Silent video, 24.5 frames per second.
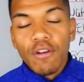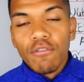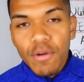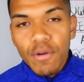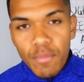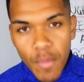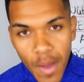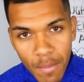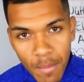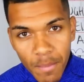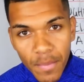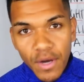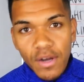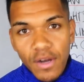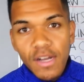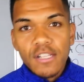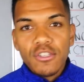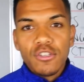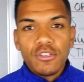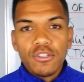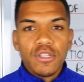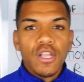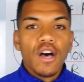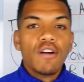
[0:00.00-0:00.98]
remember
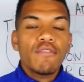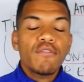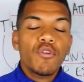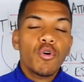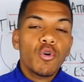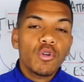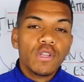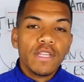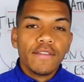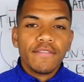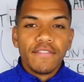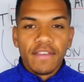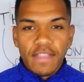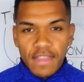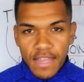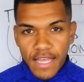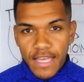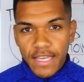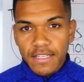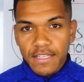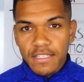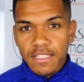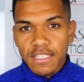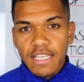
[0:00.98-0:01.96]
to love all living
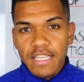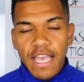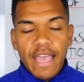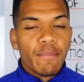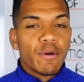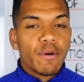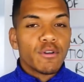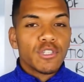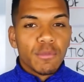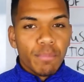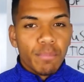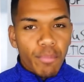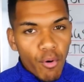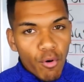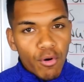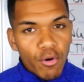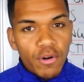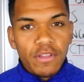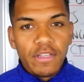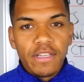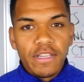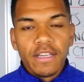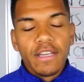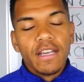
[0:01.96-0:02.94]
things, and most
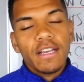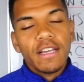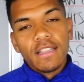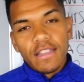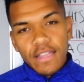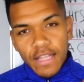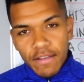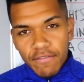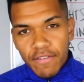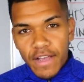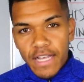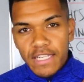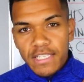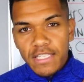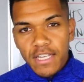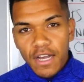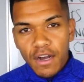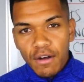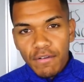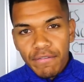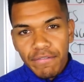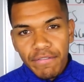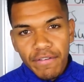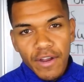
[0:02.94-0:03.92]
importantly, love
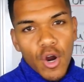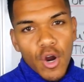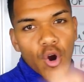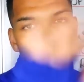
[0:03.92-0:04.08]
thyself.